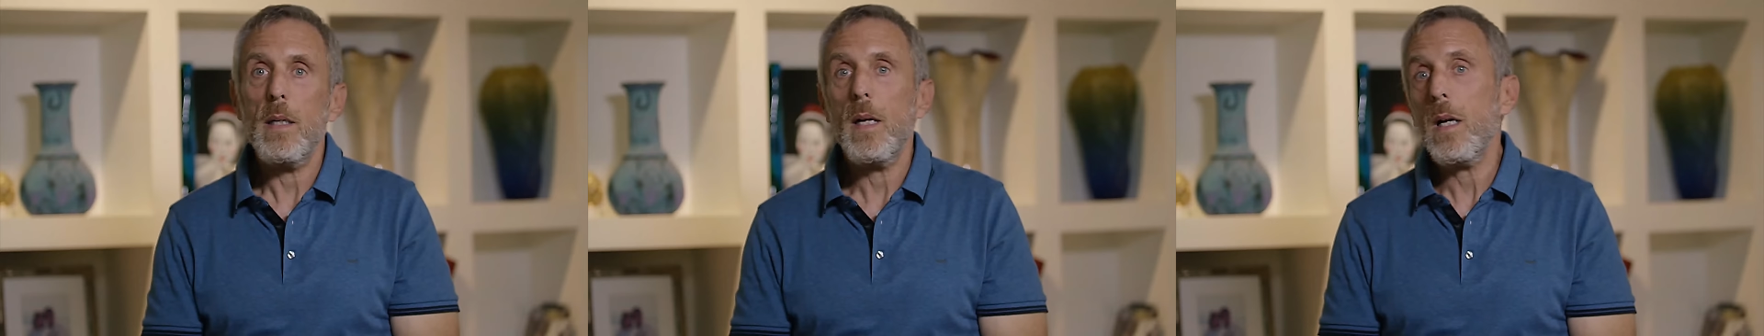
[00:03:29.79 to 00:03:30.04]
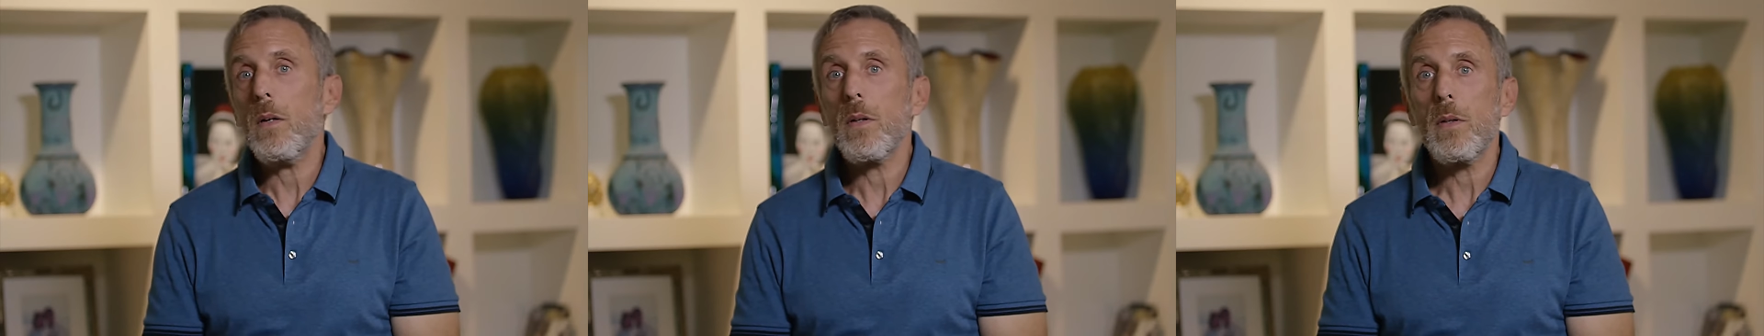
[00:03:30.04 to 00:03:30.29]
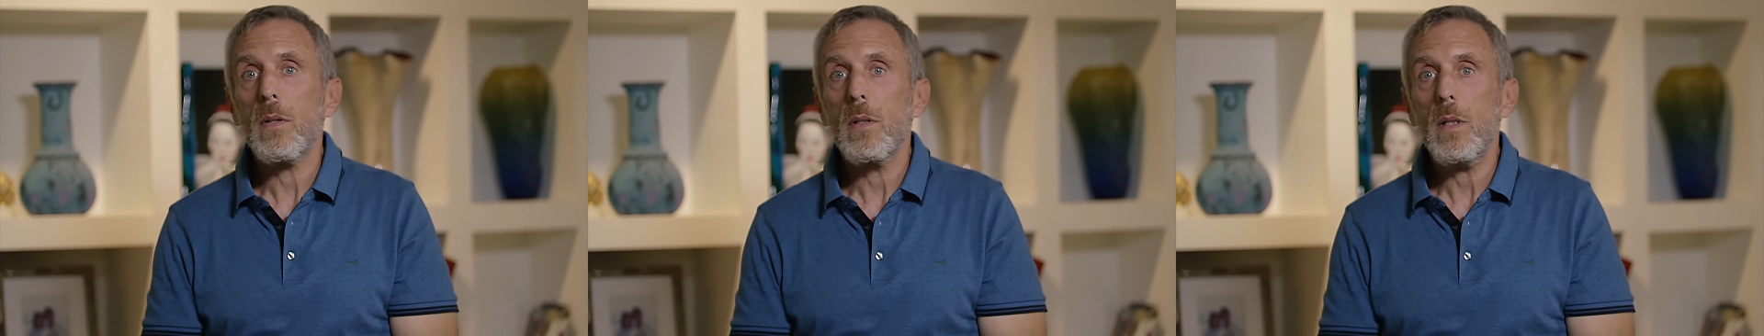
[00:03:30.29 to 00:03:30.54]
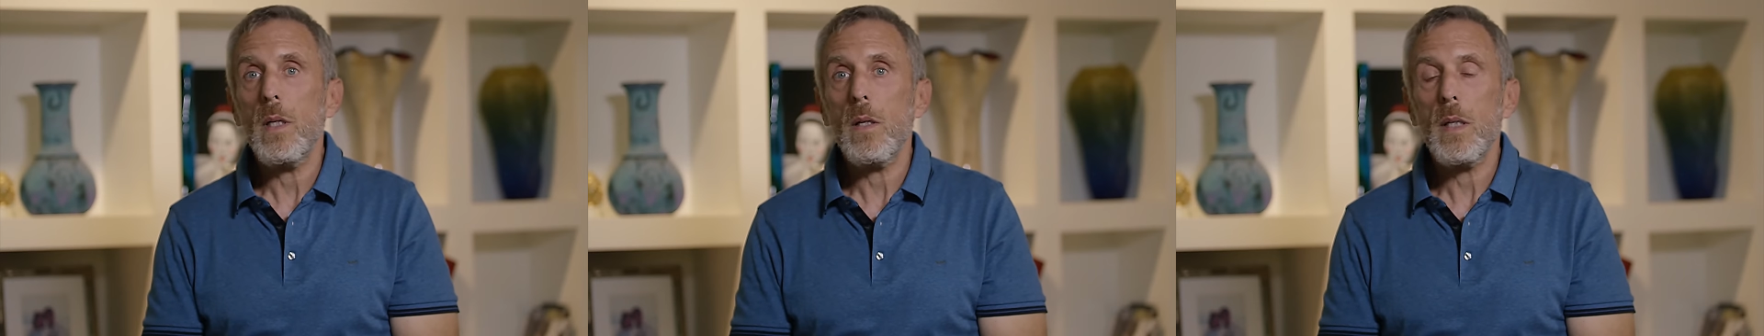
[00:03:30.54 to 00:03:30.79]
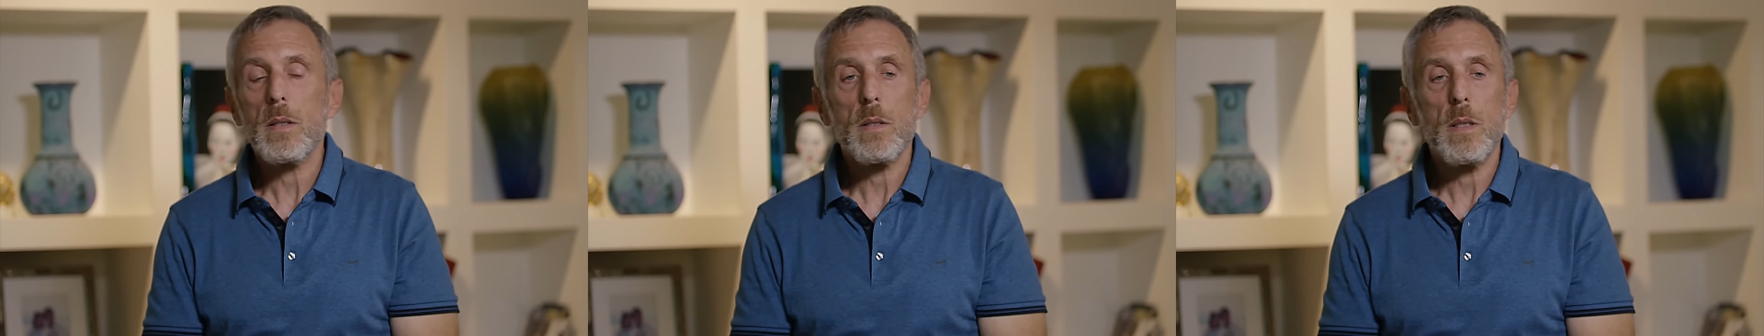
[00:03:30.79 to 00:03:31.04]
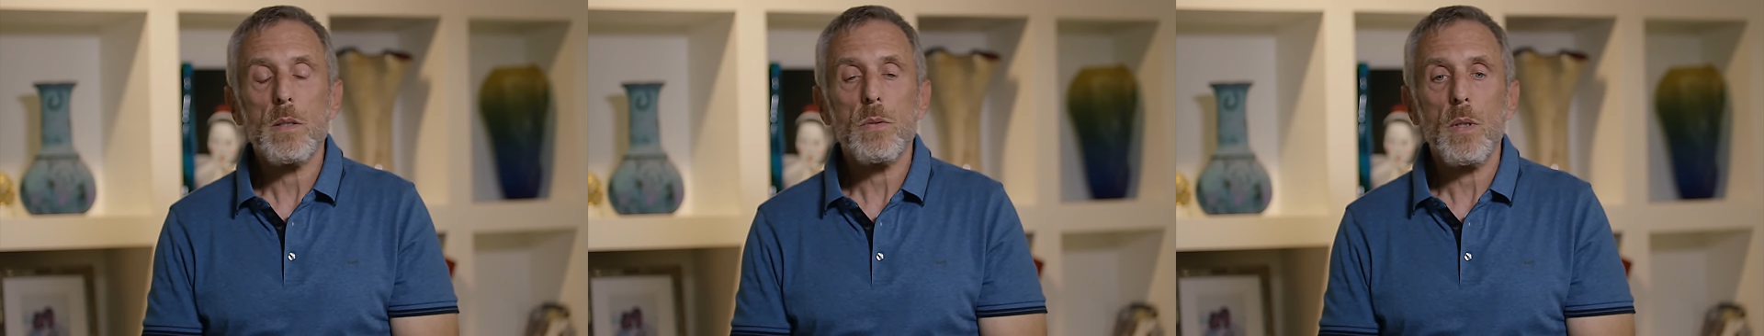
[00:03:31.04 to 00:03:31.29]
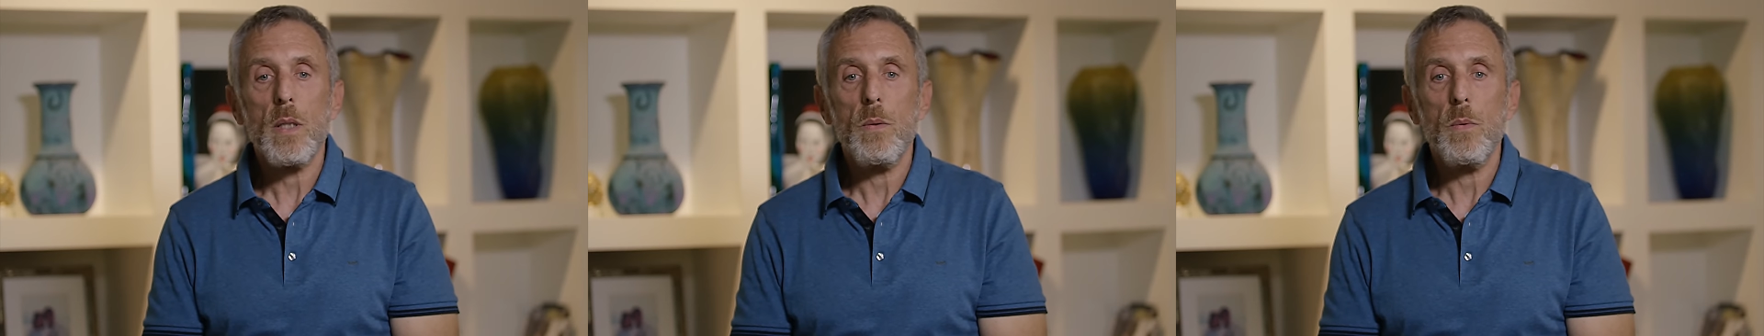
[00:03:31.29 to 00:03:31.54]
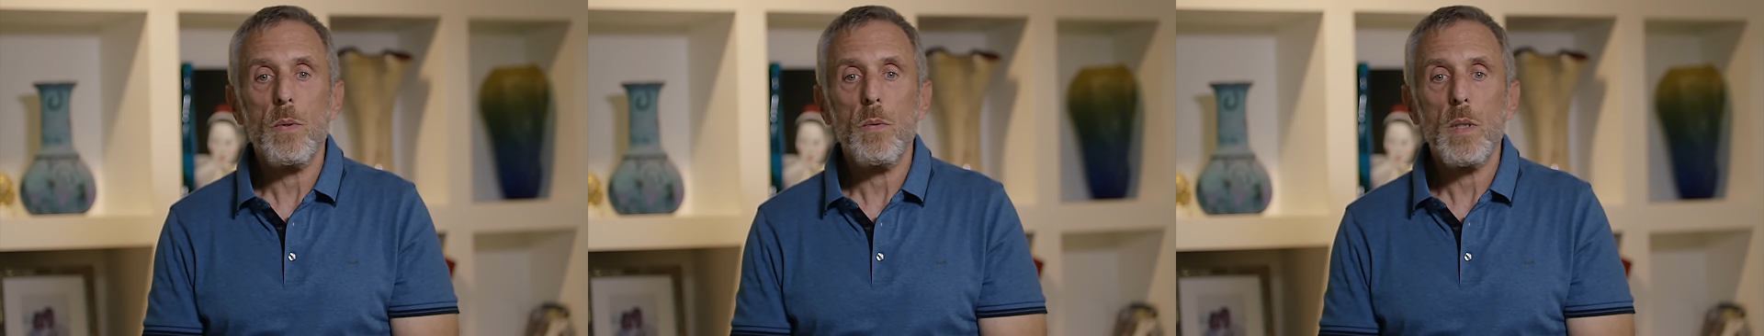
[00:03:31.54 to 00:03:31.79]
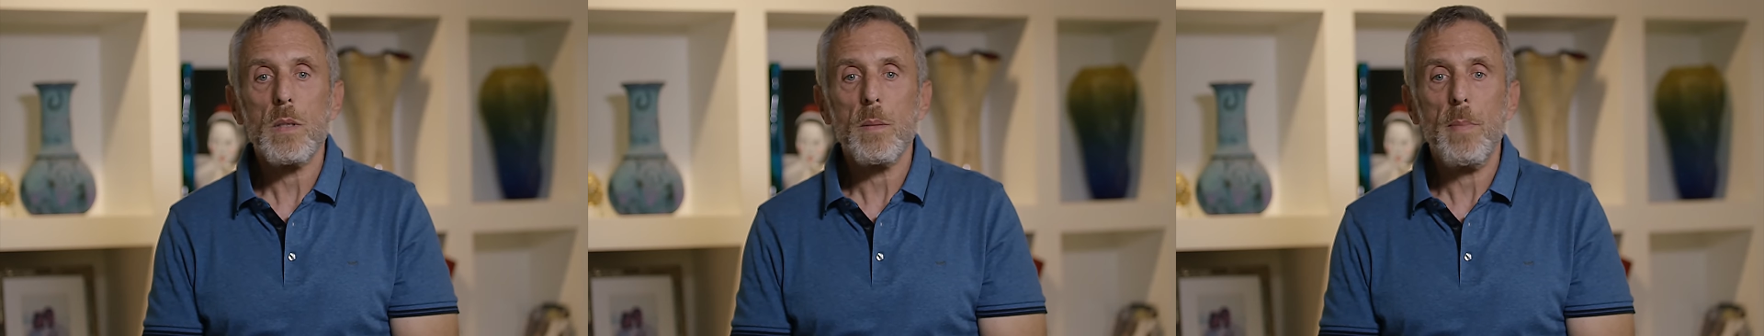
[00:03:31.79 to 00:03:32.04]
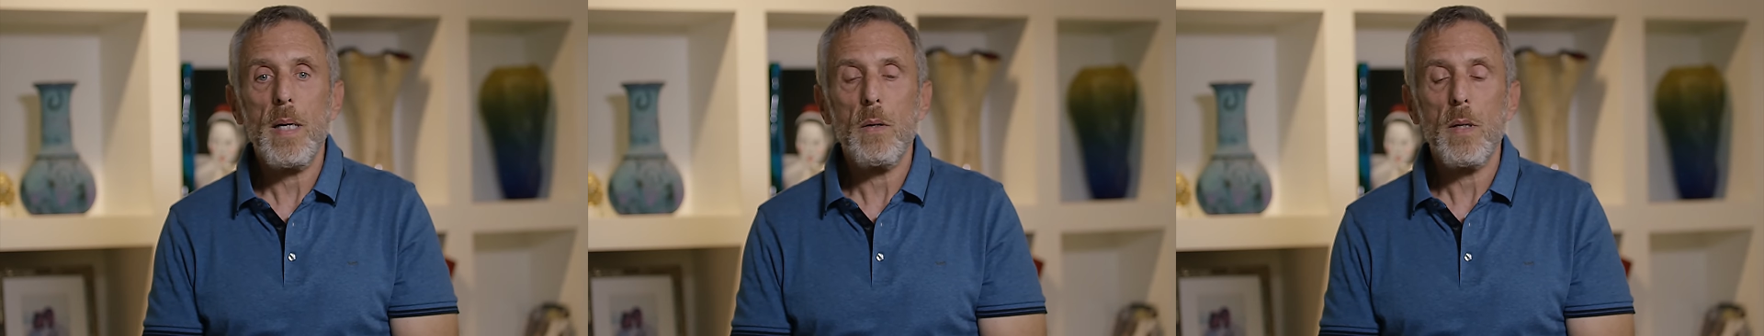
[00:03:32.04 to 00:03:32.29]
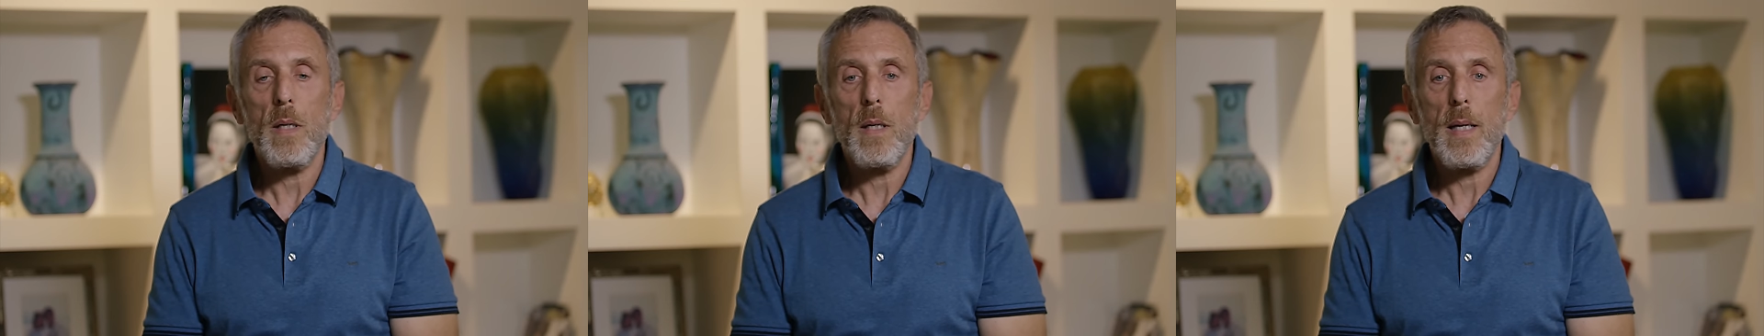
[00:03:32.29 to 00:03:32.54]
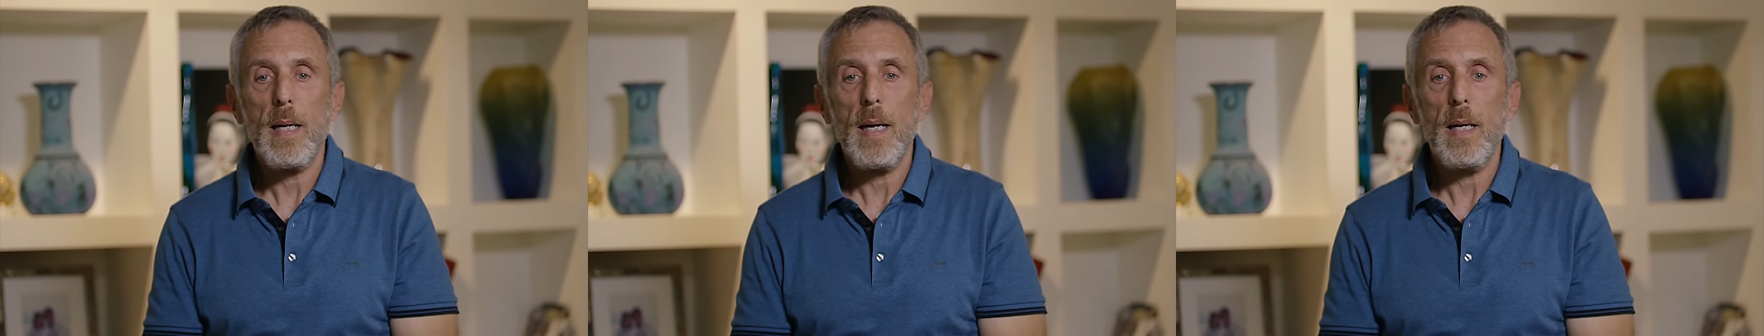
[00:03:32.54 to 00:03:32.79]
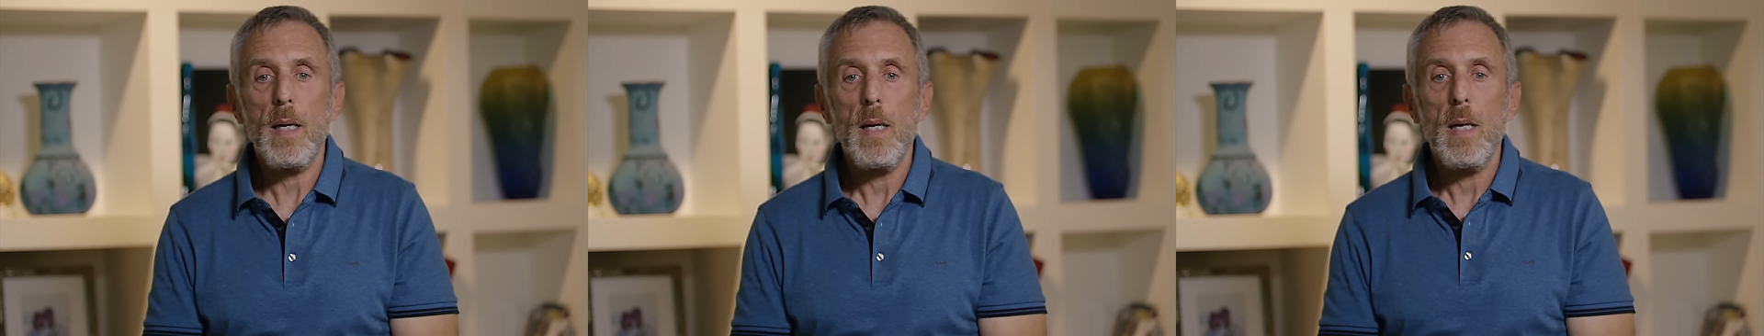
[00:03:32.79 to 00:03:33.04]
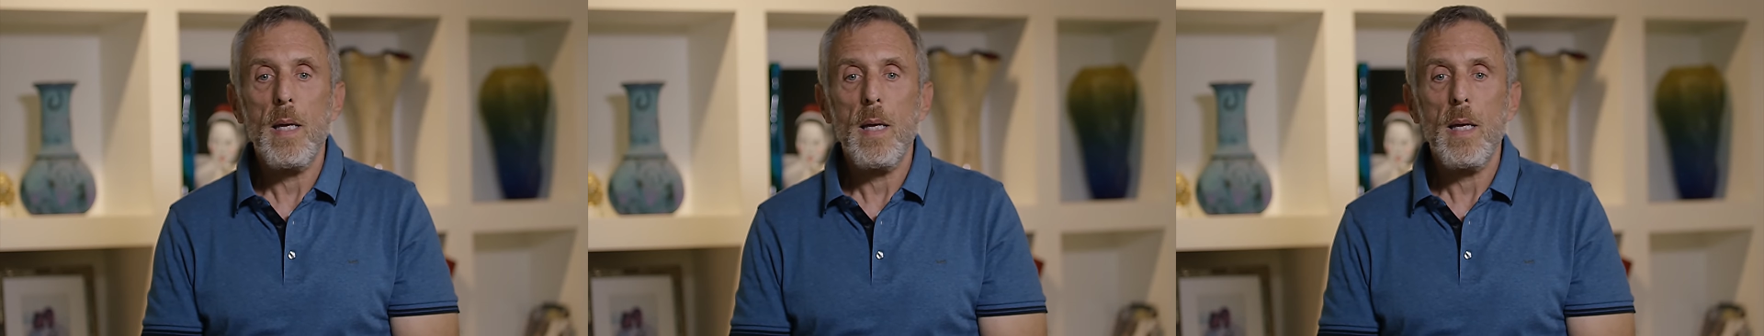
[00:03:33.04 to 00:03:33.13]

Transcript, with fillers: and health. That's really what it's about, and that I